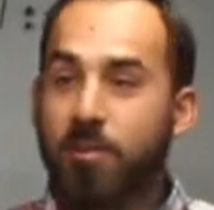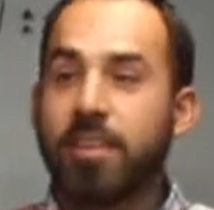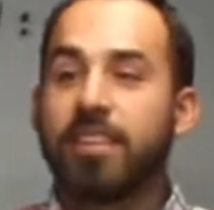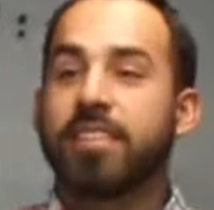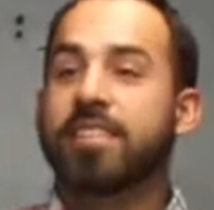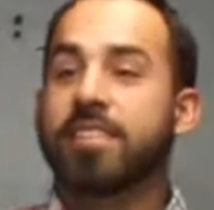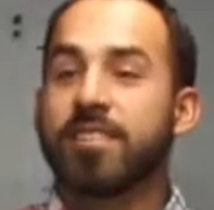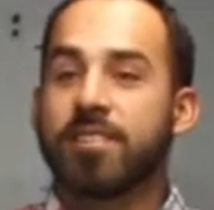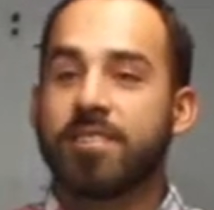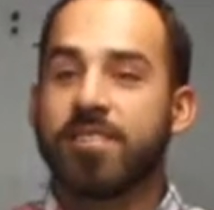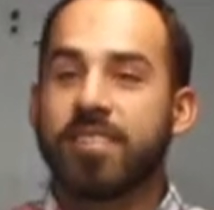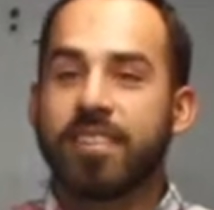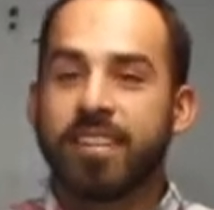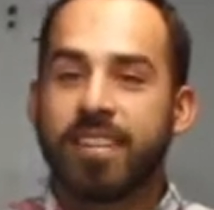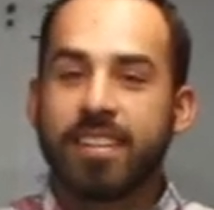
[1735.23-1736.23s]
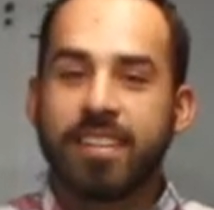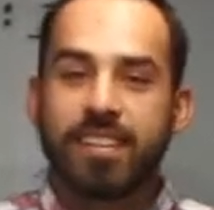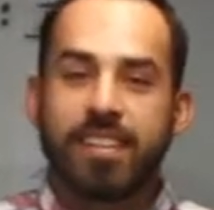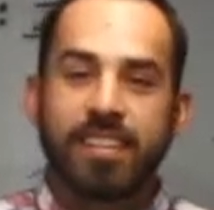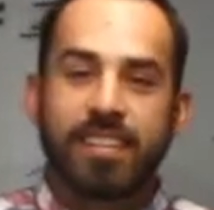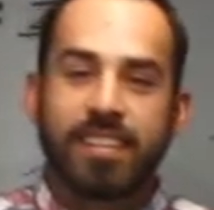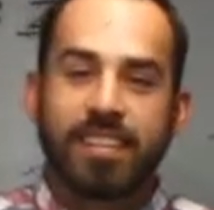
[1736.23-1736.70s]
will do.
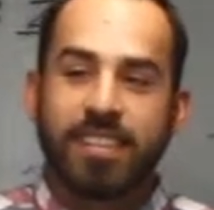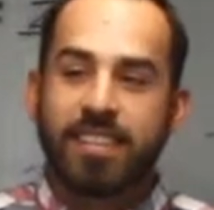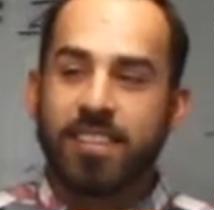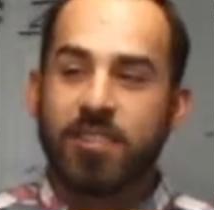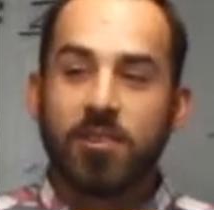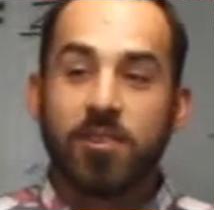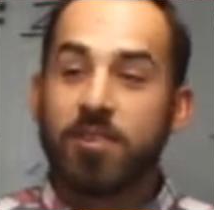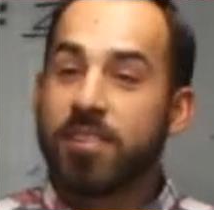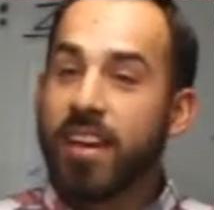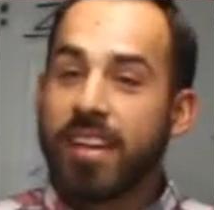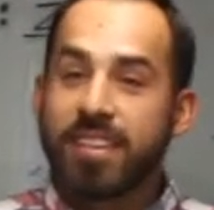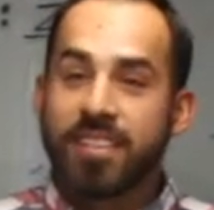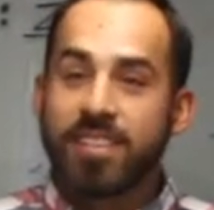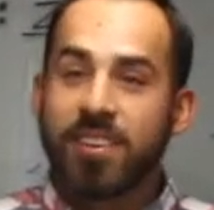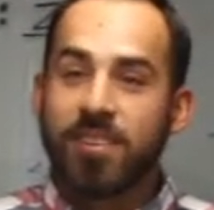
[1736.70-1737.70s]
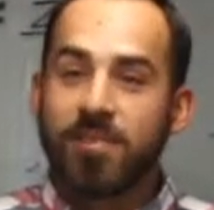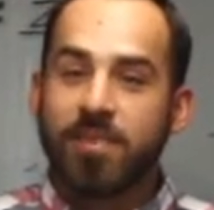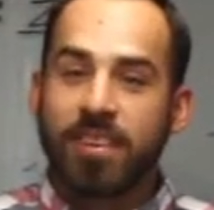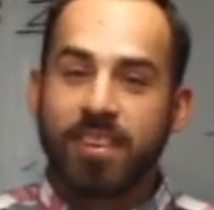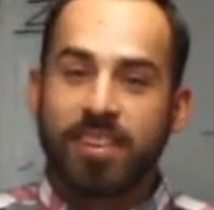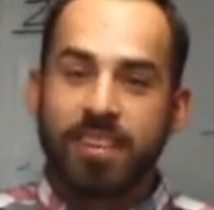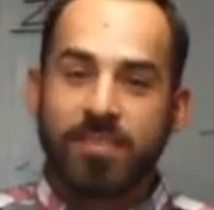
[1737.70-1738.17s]
You do not deserve
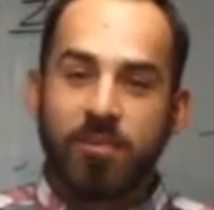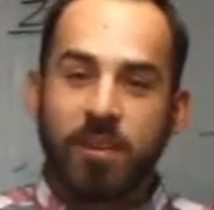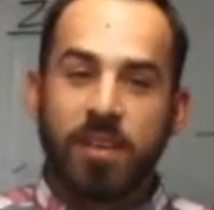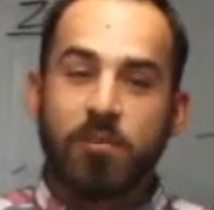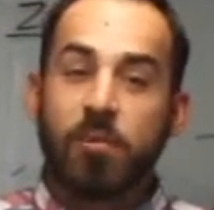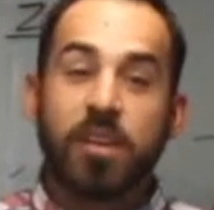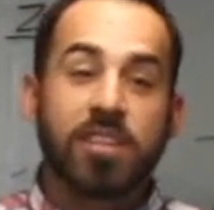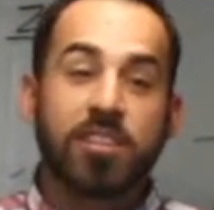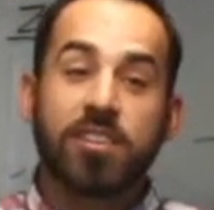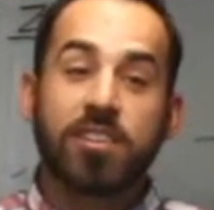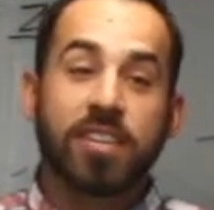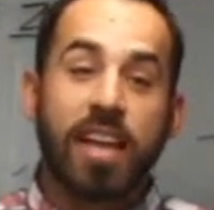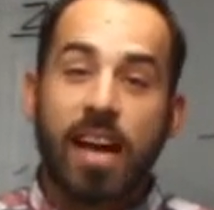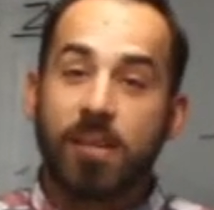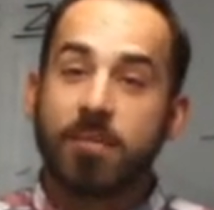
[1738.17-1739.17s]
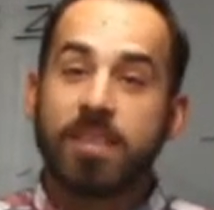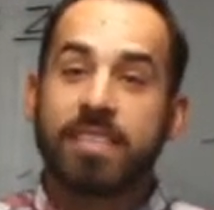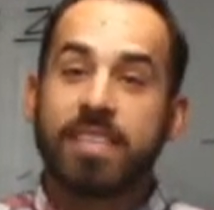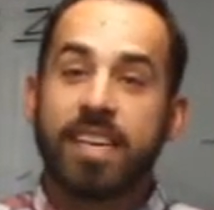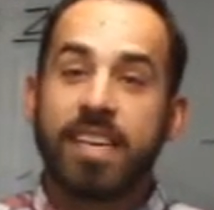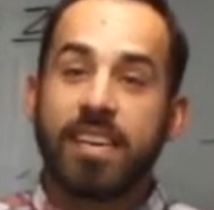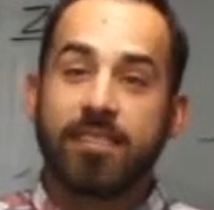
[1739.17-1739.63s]
it. We, we should not be
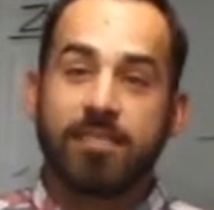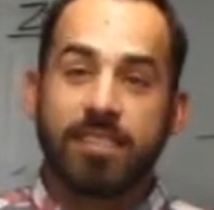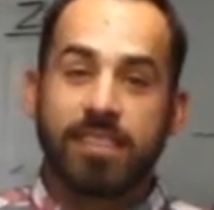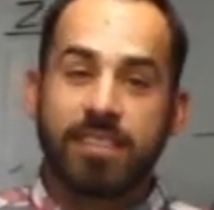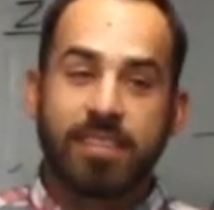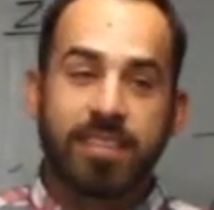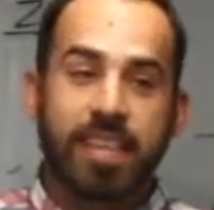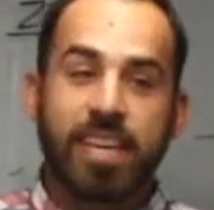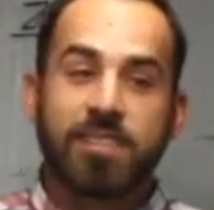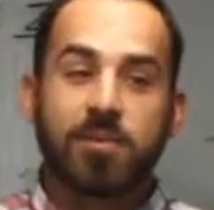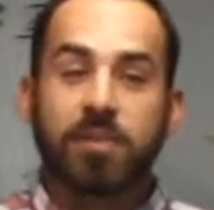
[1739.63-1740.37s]
saved. That's